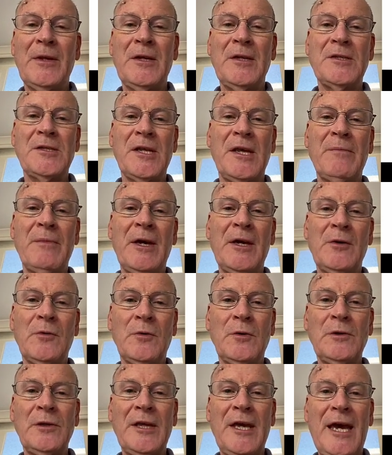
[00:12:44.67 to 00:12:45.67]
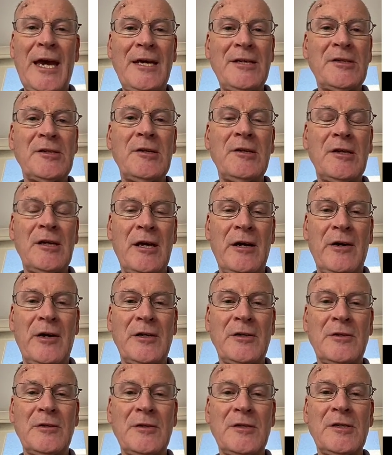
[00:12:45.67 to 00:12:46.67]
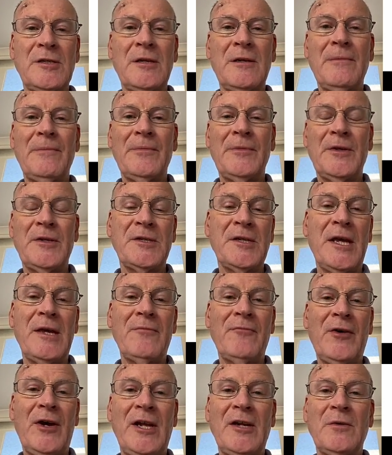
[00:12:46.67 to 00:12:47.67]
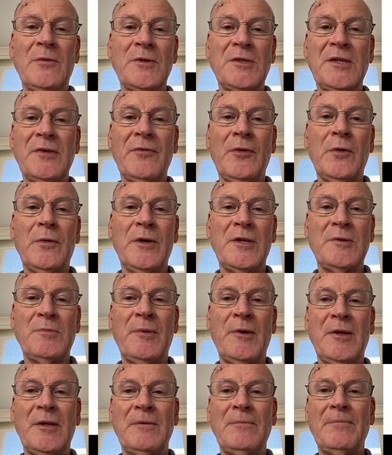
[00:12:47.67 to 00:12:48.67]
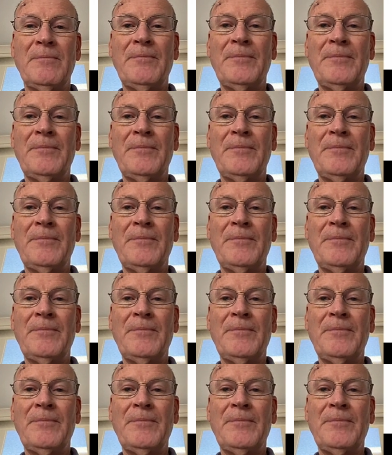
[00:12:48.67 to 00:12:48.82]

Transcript: is they made all the ASCII characters the same value as they've always been.